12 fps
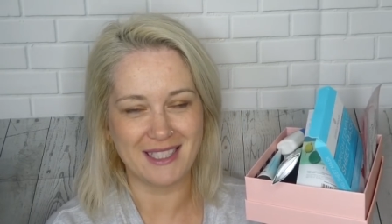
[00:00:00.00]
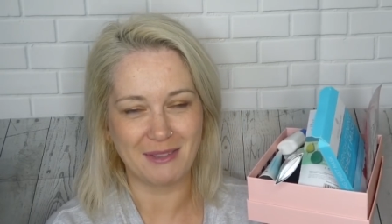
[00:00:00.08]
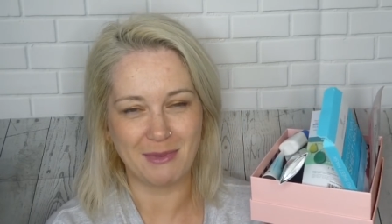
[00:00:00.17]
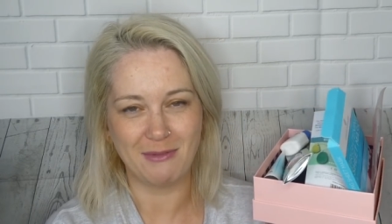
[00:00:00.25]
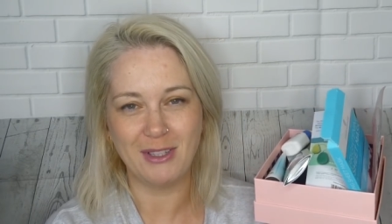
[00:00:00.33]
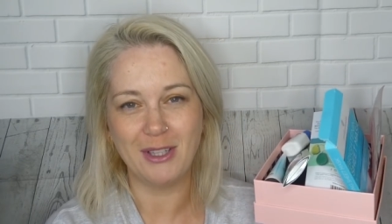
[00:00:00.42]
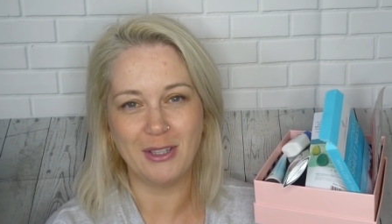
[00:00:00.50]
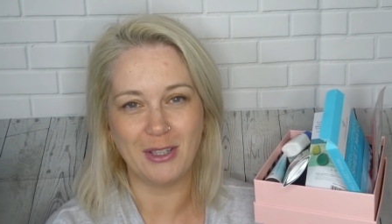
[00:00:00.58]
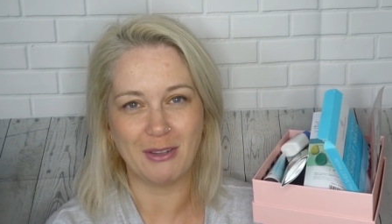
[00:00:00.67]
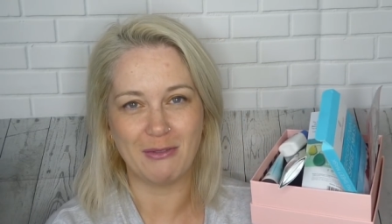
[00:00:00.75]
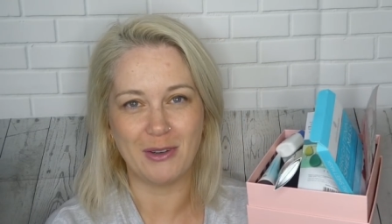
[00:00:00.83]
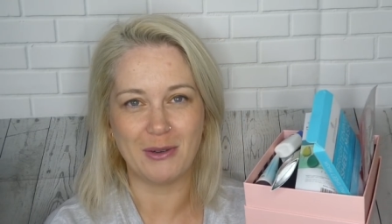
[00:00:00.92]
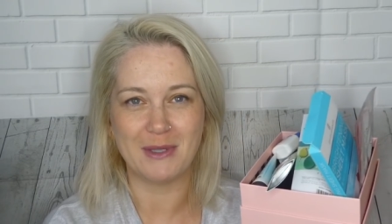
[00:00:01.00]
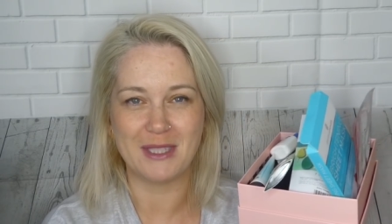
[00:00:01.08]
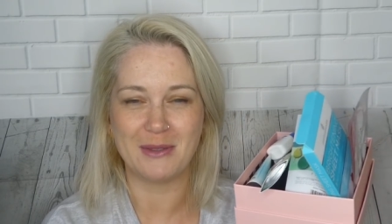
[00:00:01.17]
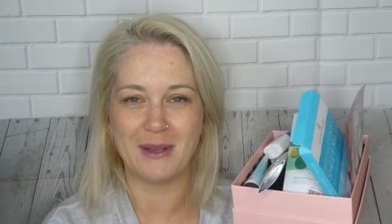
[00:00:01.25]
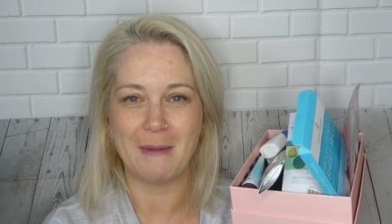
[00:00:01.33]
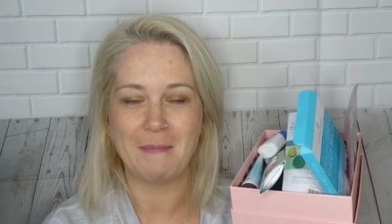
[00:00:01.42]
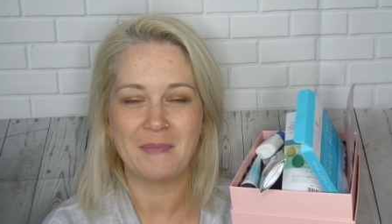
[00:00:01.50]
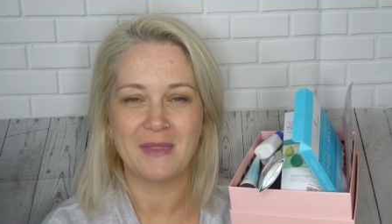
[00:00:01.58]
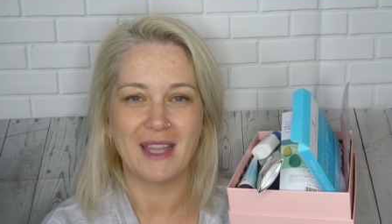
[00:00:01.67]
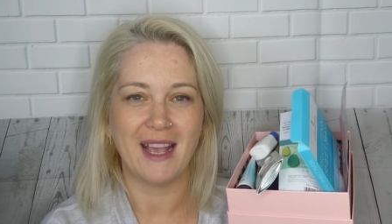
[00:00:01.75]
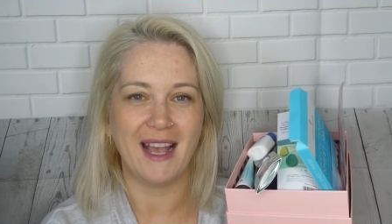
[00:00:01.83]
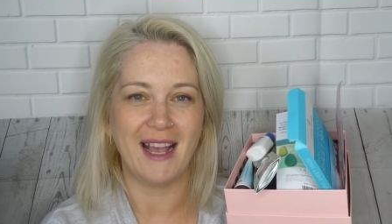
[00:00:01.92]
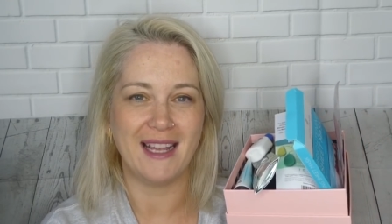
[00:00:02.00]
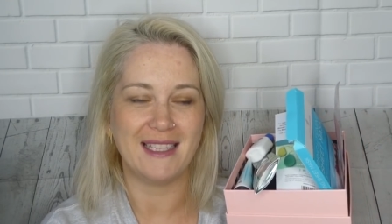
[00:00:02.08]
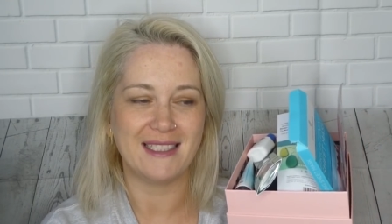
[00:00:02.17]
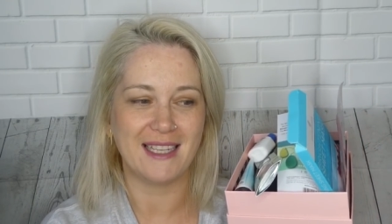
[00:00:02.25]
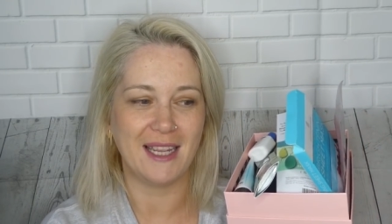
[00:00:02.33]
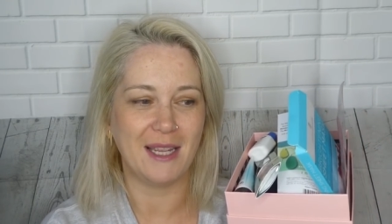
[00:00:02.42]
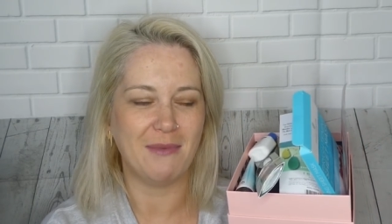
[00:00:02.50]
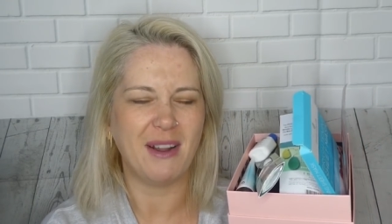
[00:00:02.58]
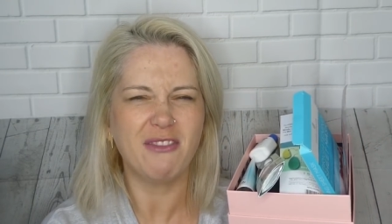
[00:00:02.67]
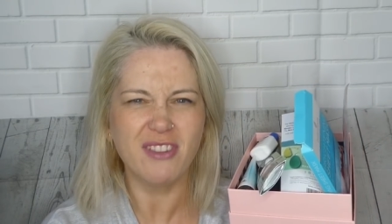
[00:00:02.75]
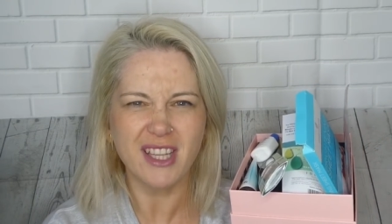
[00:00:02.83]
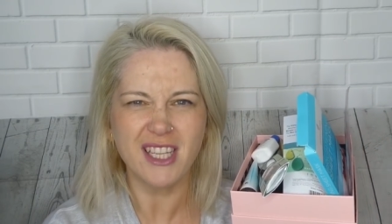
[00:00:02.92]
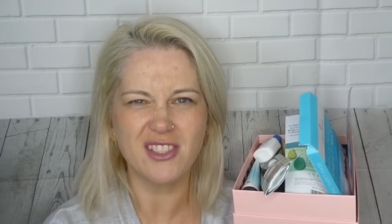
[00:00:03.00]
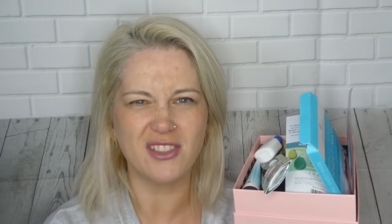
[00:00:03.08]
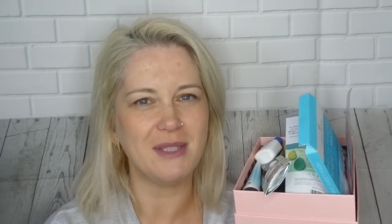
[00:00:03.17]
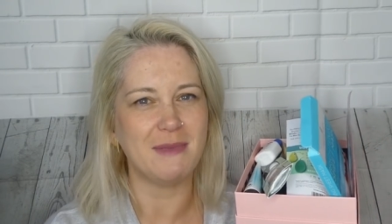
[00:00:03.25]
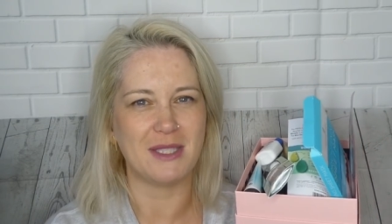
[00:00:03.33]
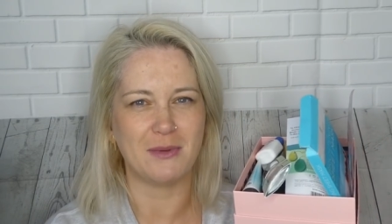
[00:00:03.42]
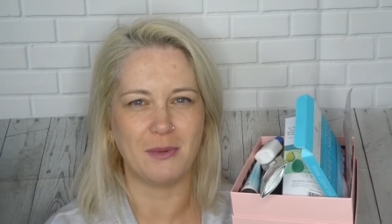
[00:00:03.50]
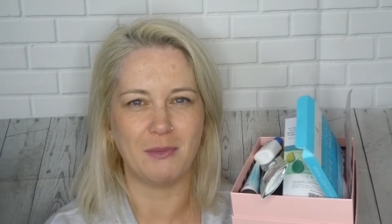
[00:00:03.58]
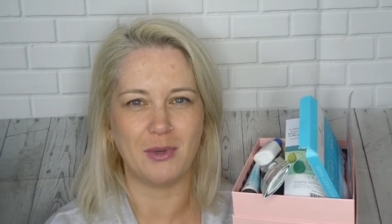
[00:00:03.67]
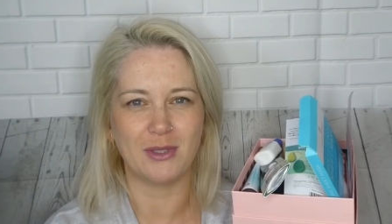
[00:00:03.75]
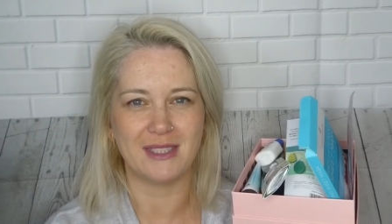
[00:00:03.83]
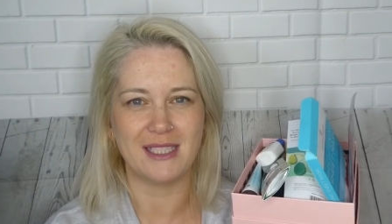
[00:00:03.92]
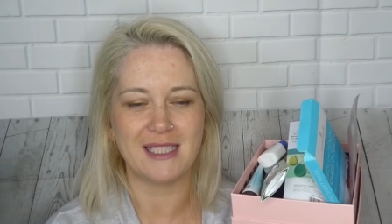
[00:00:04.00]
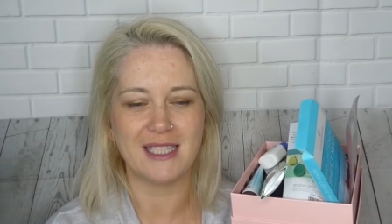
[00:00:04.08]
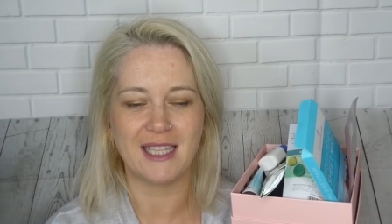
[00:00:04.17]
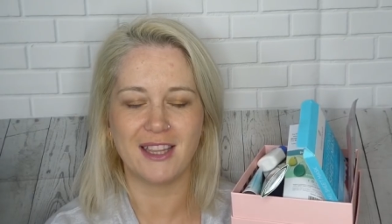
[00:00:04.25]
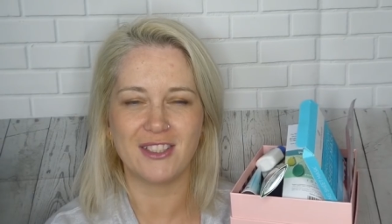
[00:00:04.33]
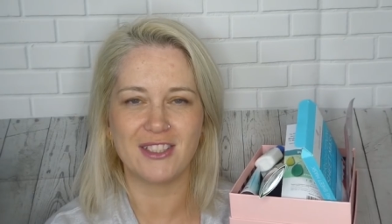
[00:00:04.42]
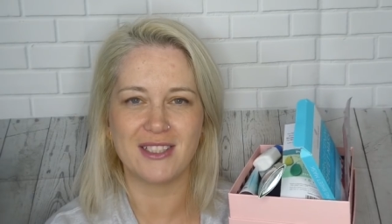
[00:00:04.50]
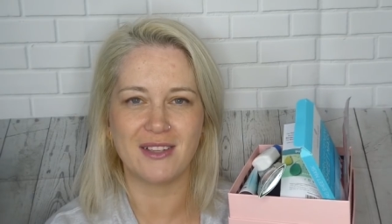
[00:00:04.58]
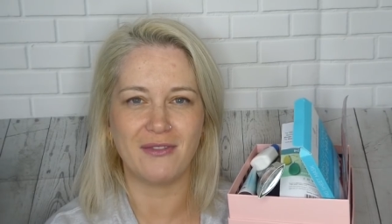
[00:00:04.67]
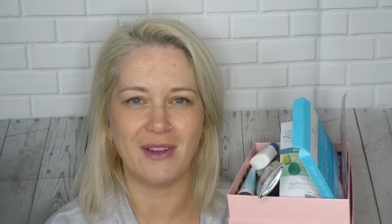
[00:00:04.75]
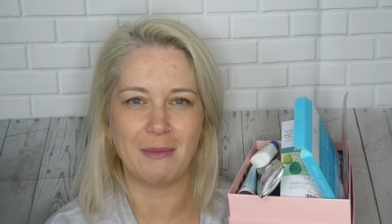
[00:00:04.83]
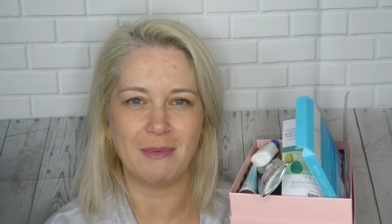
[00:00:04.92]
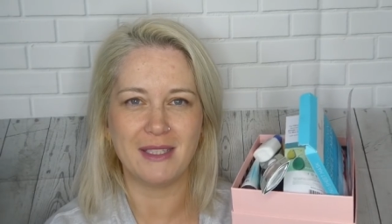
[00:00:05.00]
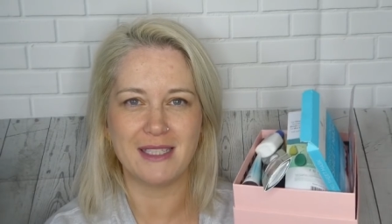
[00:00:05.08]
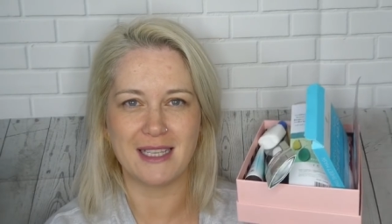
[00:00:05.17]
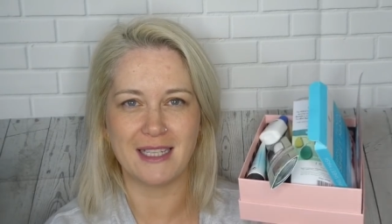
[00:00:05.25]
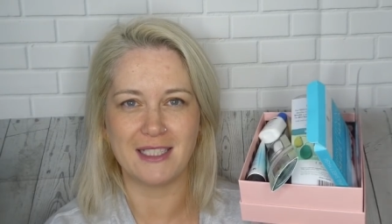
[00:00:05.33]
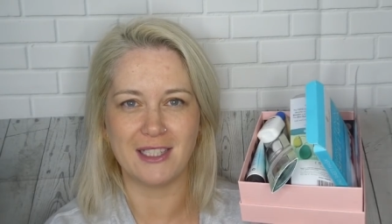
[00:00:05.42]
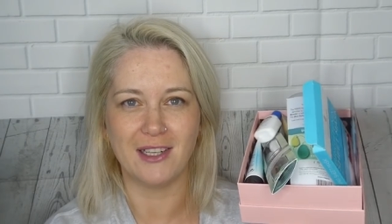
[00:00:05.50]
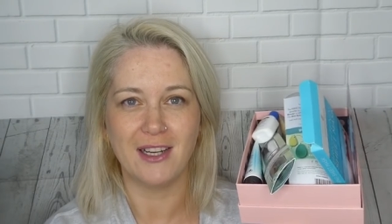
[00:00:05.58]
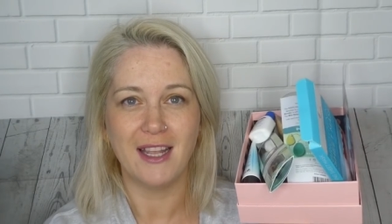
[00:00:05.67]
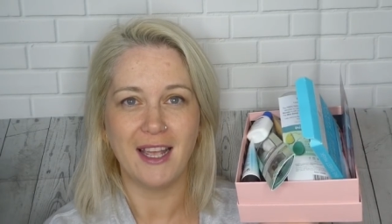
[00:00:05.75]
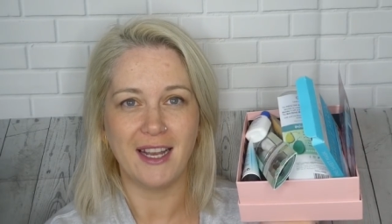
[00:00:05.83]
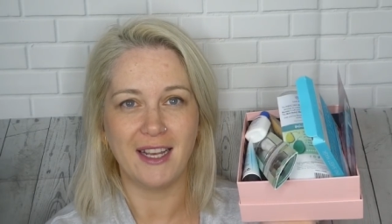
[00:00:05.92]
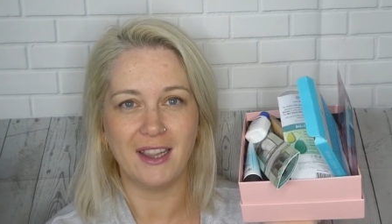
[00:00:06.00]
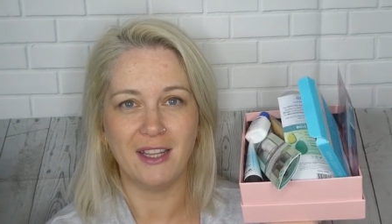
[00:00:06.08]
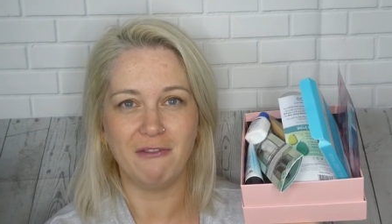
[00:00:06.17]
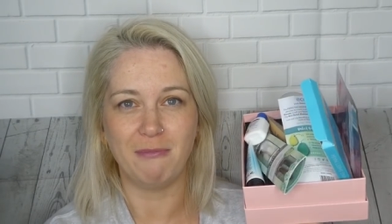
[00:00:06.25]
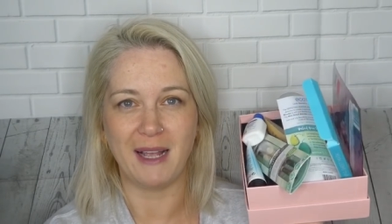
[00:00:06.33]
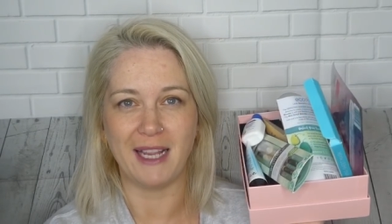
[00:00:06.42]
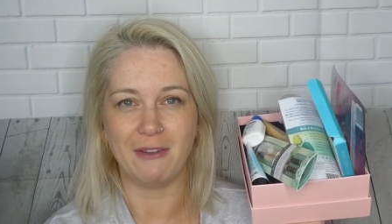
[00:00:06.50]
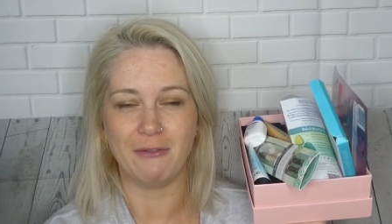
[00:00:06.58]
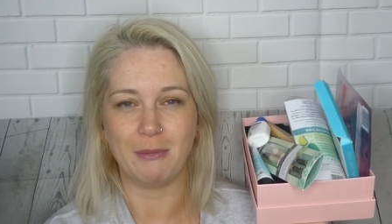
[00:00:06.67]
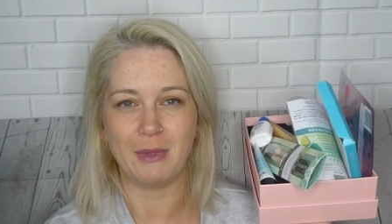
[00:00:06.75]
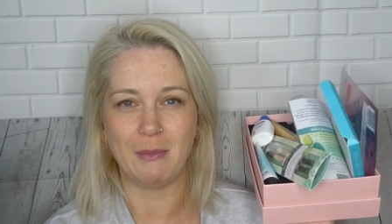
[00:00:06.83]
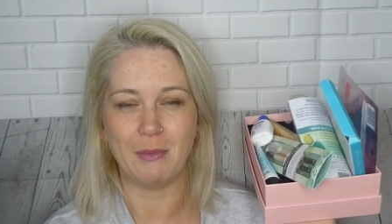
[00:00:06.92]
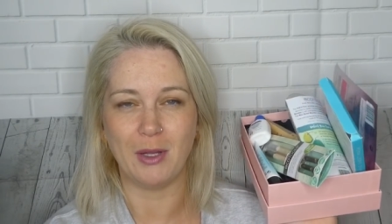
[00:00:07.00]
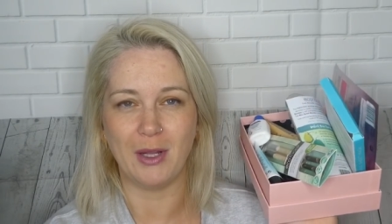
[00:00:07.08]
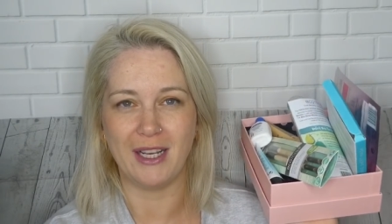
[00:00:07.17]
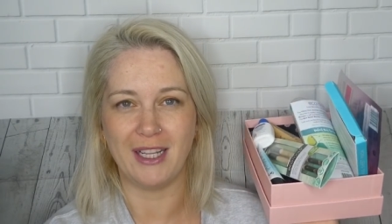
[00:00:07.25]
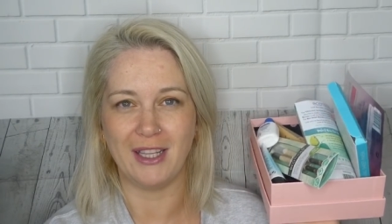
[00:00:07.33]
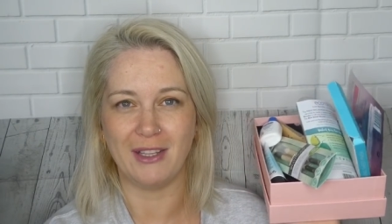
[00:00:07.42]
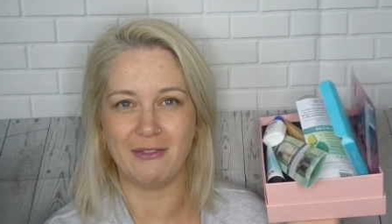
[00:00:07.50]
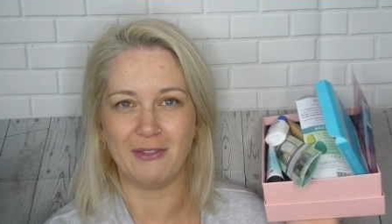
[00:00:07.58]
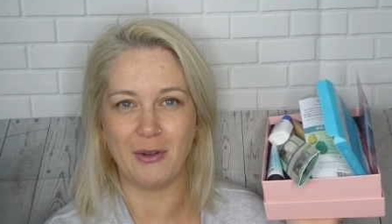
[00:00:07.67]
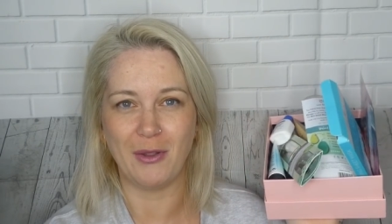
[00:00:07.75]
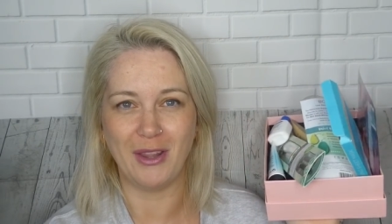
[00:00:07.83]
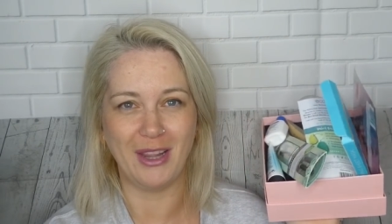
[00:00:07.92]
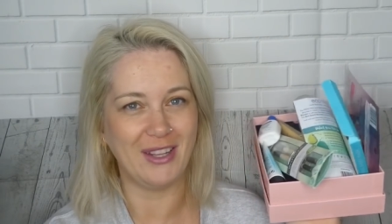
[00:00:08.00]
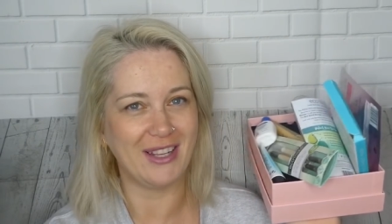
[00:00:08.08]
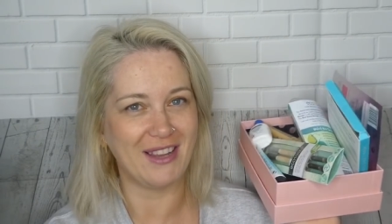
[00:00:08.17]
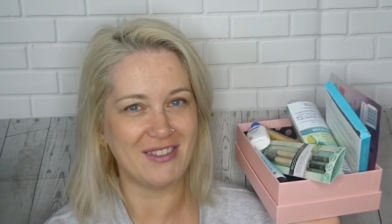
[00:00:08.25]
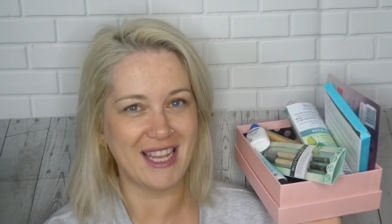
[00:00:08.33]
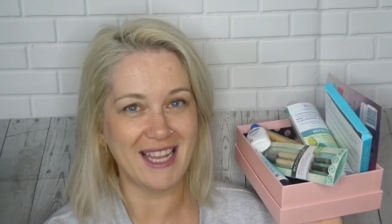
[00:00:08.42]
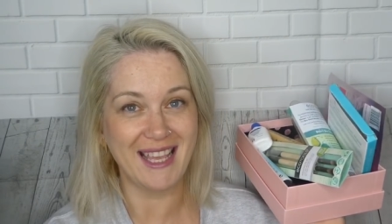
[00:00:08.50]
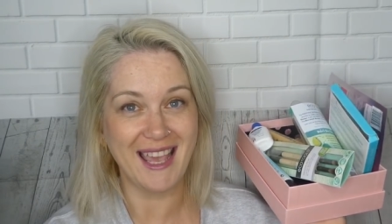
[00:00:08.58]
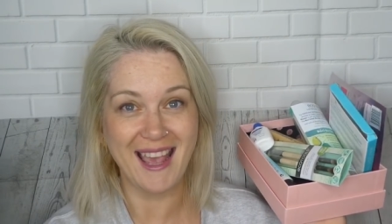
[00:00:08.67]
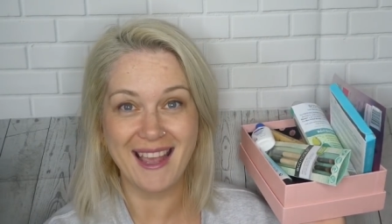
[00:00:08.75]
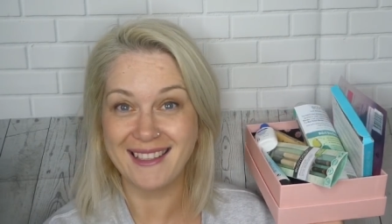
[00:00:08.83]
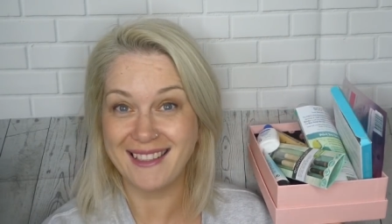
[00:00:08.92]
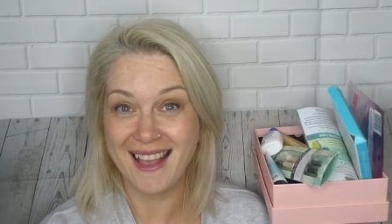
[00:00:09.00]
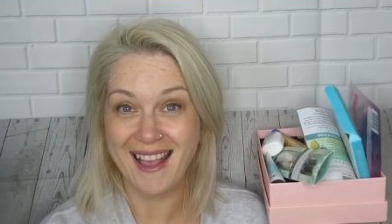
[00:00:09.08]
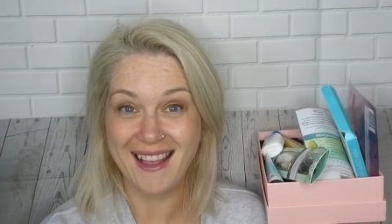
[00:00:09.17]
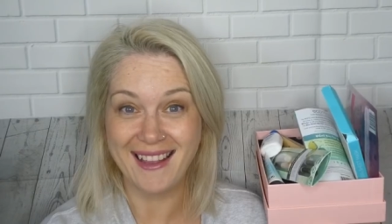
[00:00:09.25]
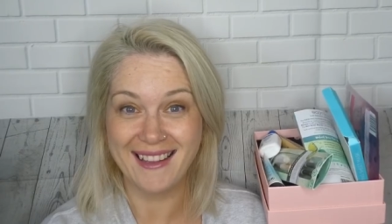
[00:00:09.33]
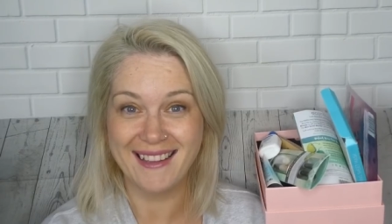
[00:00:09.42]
I've been really looking forward to it and um, I really enjoy my swap boxes. I think they're just a fabulous idea and I love buying for people and I love all the little gifts I get. Yay.